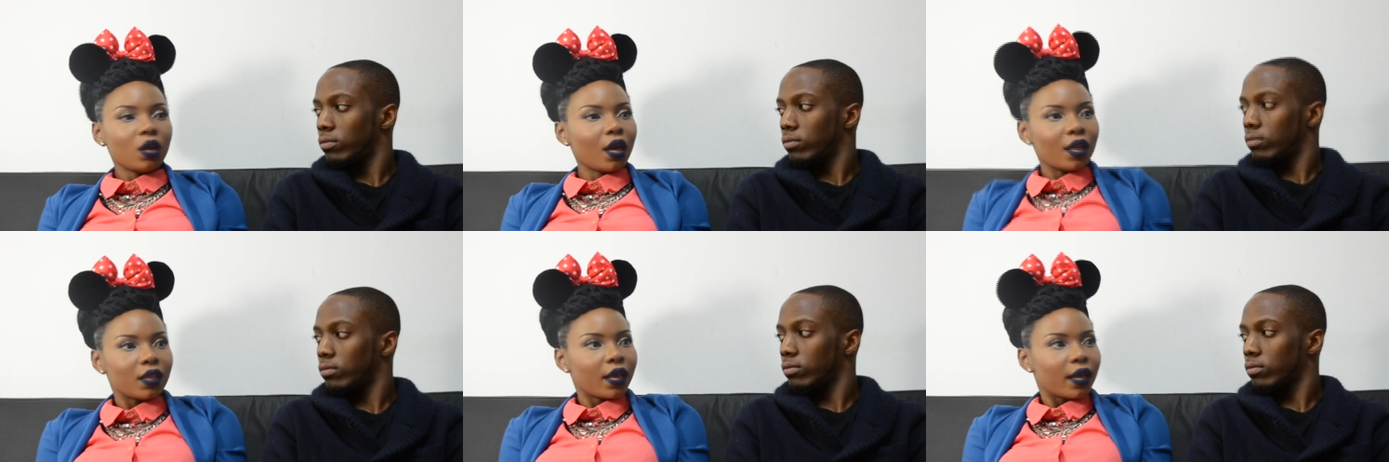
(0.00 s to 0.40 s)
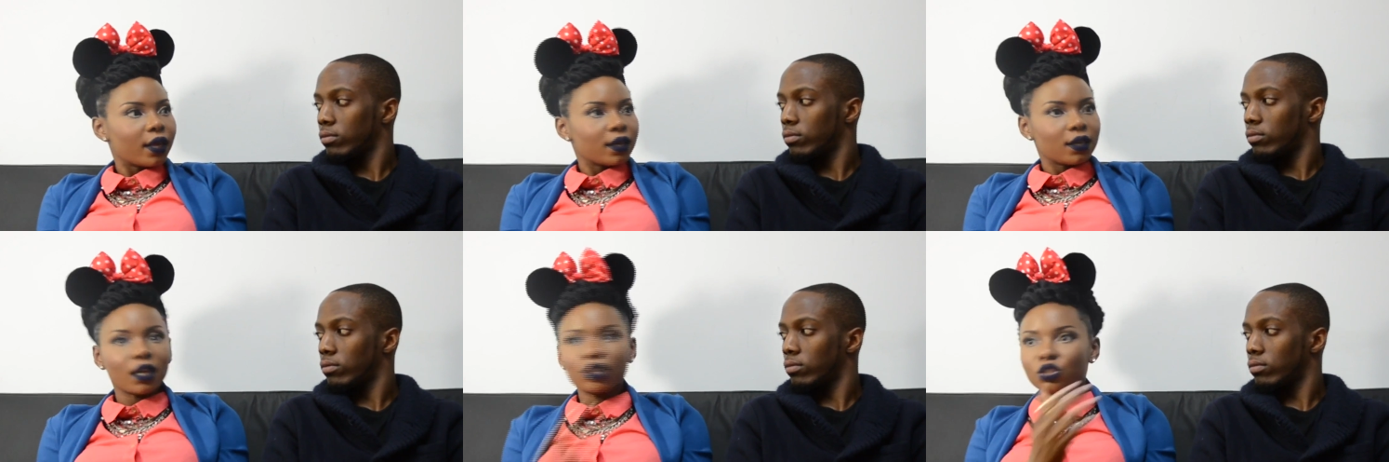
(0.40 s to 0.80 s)
Speaker 1: and
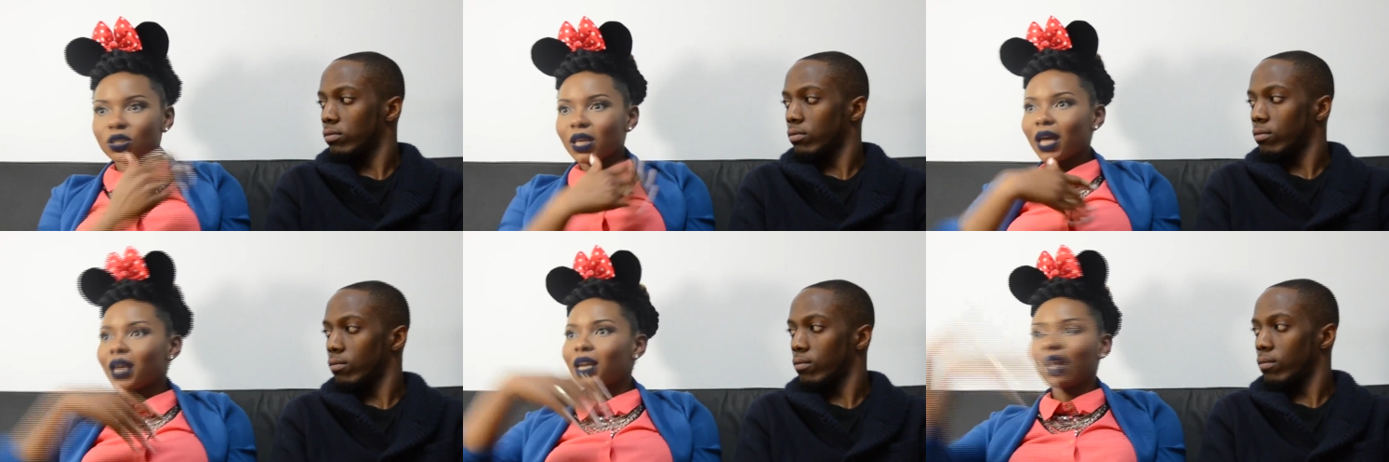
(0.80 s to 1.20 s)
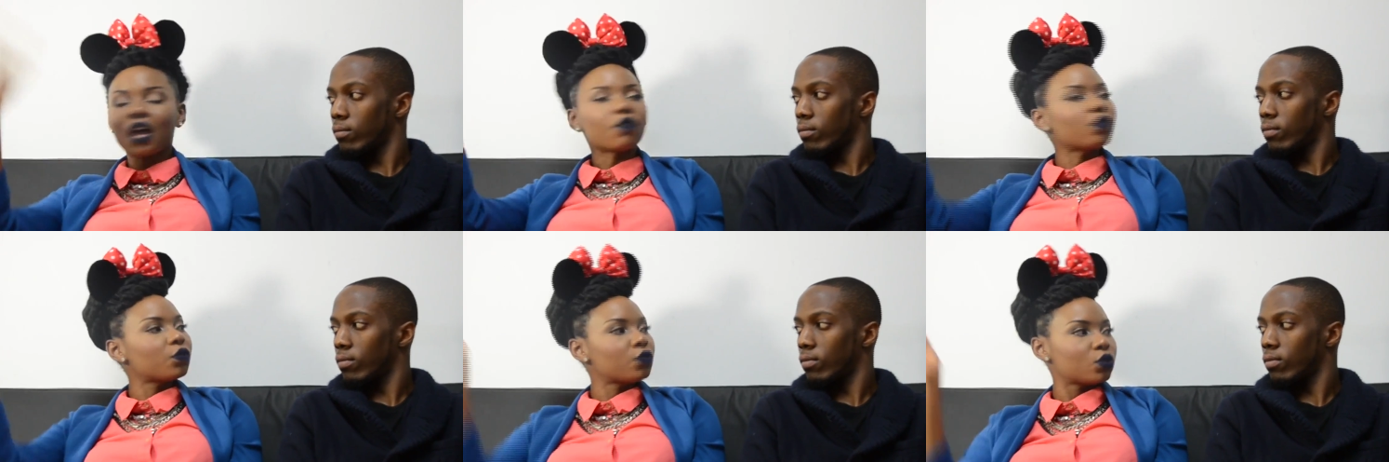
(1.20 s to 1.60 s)
then it just had a
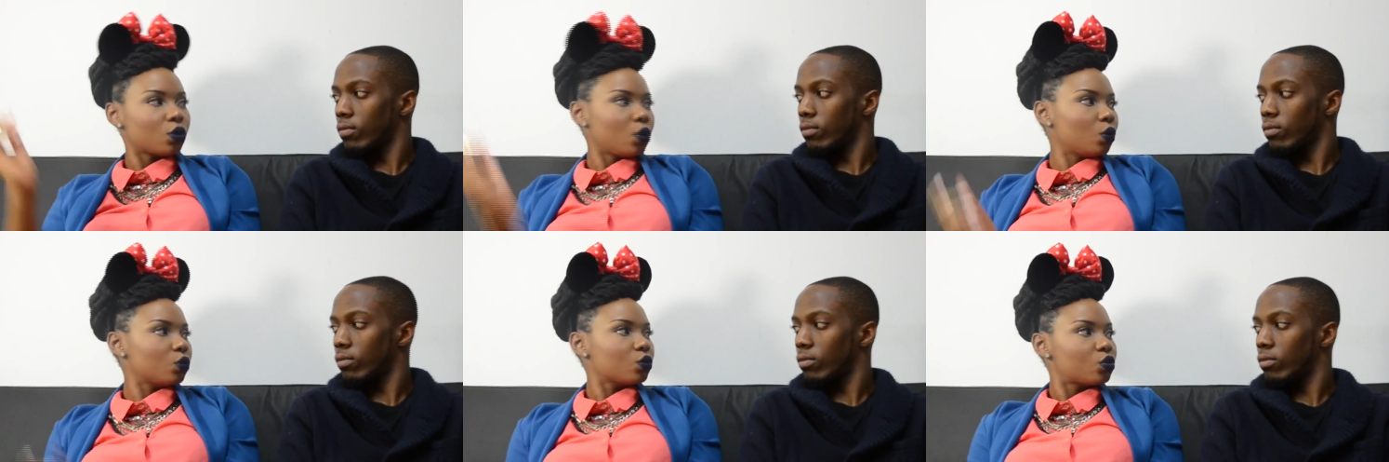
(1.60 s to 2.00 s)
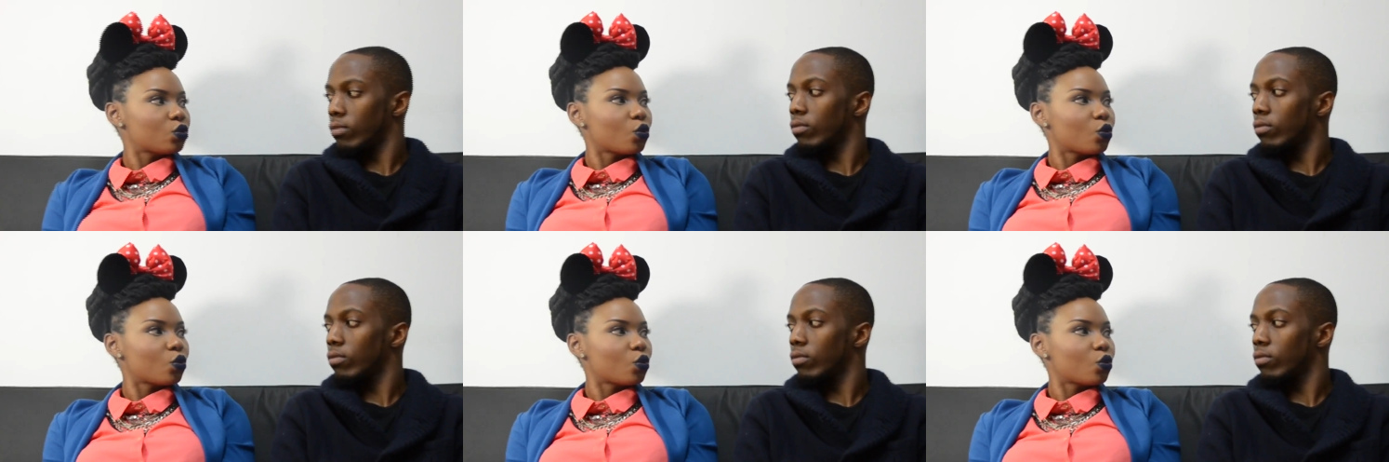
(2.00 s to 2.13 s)
life of its own.